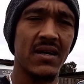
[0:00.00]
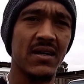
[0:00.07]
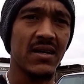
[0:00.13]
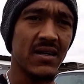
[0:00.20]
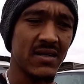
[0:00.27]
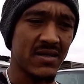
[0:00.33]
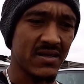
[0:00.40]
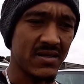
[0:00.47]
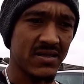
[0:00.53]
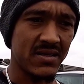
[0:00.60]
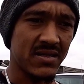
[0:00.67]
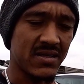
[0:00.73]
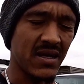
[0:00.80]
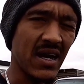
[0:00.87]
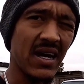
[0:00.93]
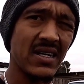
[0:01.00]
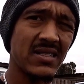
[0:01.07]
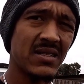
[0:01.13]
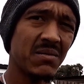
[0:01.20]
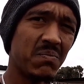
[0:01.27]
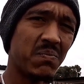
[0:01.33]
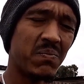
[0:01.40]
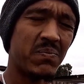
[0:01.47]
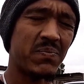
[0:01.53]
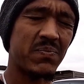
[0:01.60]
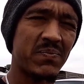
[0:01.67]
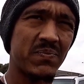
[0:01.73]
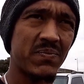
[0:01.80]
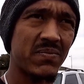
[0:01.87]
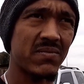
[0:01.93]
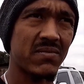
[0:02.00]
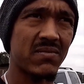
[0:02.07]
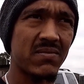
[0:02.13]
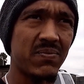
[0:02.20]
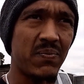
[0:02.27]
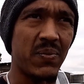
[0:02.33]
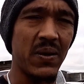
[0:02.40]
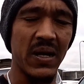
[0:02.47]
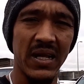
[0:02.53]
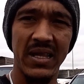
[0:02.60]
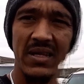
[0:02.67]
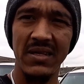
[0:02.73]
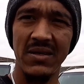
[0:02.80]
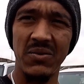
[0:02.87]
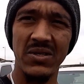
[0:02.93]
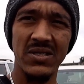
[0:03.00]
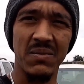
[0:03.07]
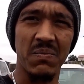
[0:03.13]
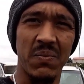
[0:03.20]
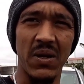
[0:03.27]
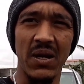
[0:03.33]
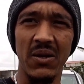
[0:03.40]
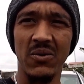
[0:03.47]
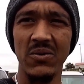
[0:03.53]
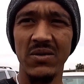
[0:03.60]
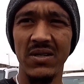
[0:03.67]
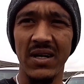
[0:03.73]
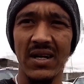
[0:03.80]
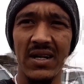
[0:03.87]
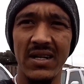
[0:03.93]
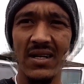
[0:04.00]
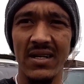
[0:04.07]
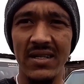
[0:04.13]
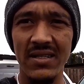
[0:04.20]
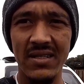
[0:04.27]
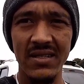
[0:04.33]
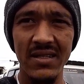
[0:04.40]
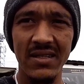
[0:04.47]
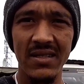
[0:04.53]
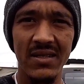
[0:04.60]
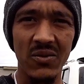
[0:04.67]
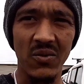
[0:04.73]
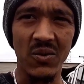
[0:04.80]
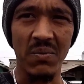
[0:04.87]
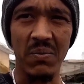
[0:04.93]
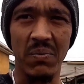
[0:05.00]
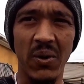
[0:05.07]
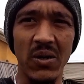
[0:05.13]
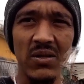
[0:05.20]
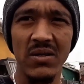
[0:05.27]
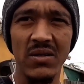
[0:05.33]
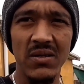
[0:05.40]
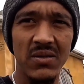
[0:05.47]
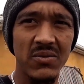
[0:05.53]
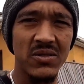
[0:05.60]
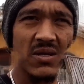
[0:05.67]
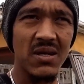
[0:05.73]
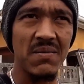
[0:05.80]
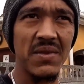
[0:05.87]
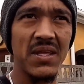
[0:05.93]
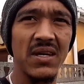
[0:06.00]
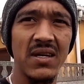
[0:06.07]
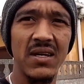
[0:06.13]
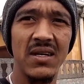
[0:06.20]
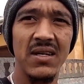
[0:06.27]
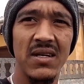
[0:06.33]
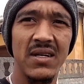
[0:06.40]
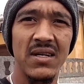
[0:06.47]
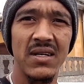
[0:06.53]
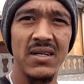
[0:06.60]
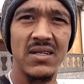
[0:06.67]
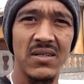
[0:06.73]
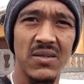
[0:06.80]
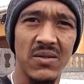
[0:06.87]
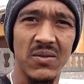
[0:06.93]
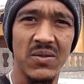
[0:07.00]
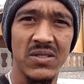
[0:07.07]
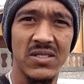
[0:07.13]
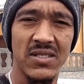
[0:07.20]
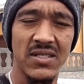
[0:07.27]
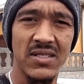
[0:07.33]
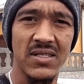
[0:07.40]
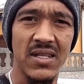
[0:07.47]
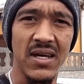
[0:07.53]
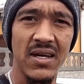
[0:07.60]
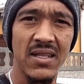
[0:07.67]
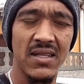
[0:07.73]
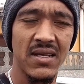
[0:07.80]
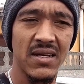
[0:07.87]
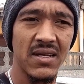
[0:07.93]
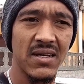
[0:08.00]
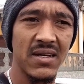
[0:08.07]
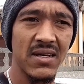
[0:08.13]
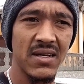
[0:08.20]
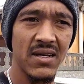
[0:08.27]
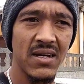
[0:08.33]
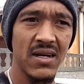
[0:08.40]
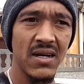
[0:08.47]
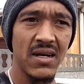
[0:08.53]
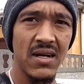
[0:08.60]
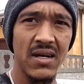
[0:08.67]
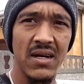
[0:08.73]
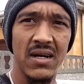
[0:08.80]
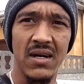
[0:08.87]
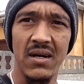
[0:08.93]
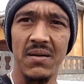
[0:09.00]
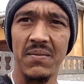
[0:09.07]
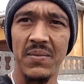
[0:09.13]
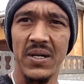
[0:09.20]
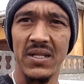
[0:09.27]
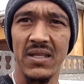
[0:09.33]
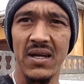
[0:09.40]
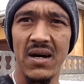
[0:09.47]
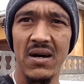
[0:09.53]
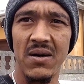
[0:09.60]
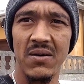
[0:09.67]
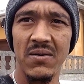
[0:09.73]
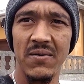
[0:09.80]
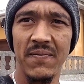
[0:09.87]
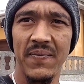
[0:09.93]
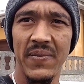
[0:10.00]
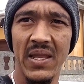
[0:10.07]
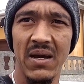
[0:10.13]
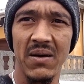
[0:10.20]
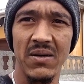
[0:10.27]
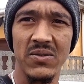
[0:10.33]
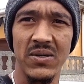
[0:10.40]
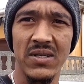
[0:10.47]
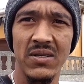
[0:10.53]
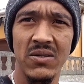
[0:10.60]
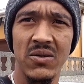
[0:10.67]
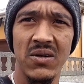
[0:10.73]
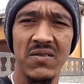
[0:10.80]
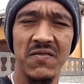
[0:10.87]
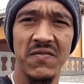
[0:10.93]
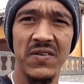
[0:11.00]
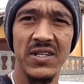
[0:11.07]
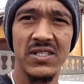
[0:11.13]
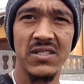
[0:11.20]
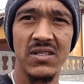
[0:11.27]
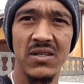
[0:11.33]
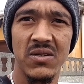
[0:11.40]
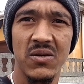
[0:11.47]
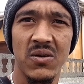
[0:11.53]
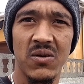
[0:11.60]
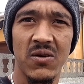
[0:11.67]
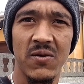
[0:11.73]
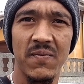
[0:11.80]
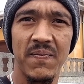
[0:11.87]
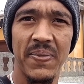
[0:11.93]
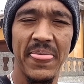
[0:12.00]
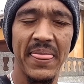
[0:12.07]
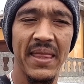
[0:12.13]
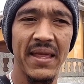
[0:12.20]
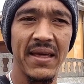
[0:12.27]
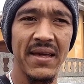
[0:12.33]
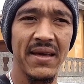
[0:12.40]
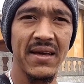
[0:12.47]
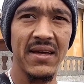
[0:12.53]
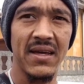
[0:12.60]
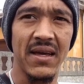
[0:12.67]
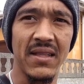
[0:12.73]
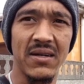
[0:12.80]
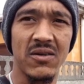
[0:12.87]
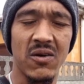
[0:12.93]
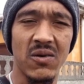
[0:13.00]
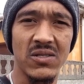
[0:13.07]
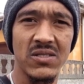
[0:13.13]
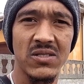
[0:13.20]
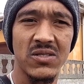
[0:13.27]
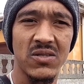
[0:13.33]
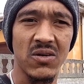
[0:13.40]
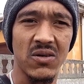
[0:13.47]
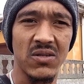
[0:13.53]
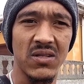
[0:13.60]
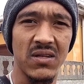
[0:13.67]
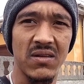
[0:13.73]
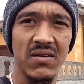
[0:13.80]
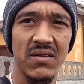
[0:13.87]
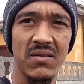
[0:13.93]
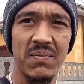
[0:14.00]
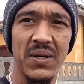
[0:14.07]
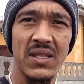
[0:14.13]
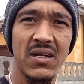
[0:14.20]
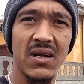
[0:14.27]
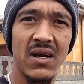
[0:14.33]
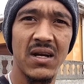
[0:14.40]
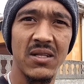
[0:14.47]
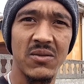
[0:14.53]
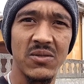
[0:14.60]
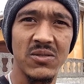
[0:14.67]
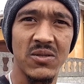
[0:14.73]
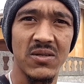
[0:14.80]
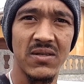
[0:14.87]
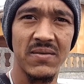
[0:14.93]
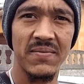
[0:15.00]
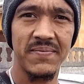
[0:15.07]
it has a, I think it was a blown radiator or bottle or something, so it was just that. But now I was wanting to go and fetch the car, and the car wasn't starting. Petrol light was on,